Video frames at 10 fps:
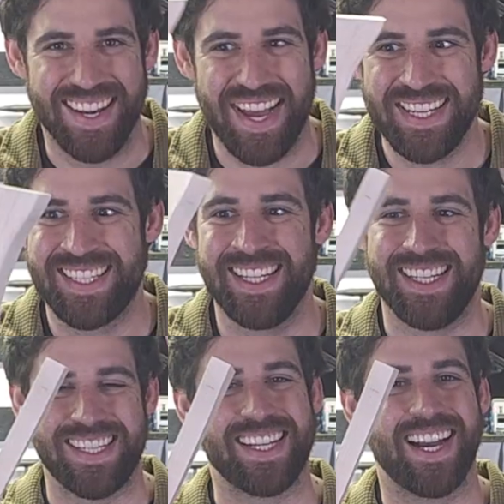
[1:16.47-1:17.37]
Nice and
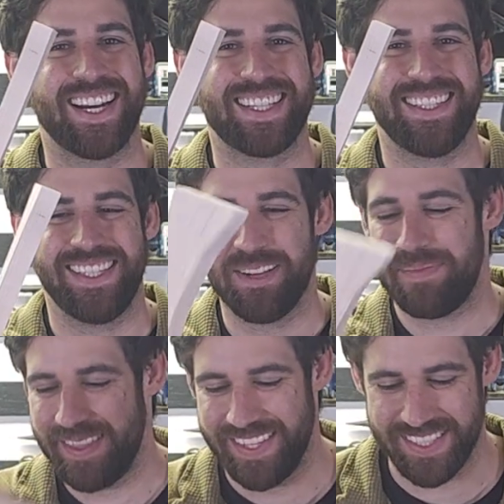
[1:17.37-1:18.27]
easy, got it cleaned
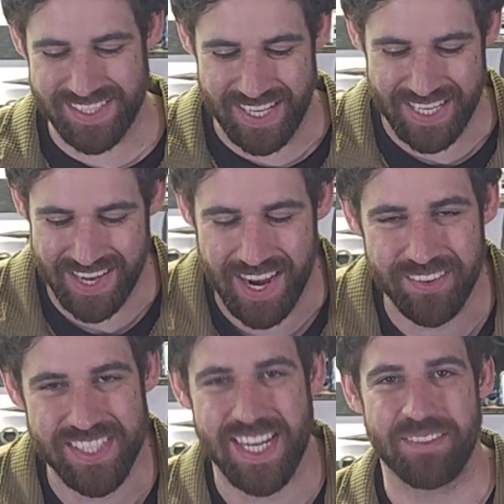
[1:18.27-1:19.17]
up on the inside. Now
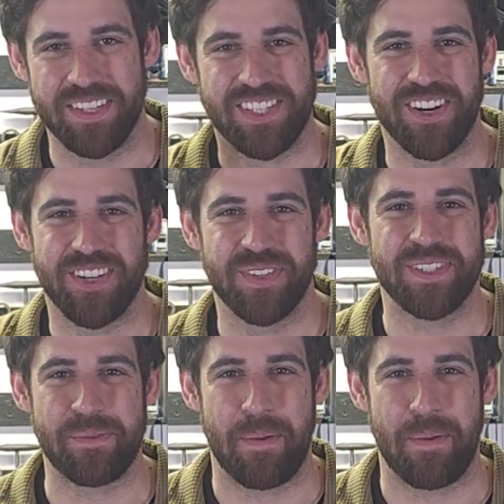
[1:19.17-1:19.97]
it's time to start doing some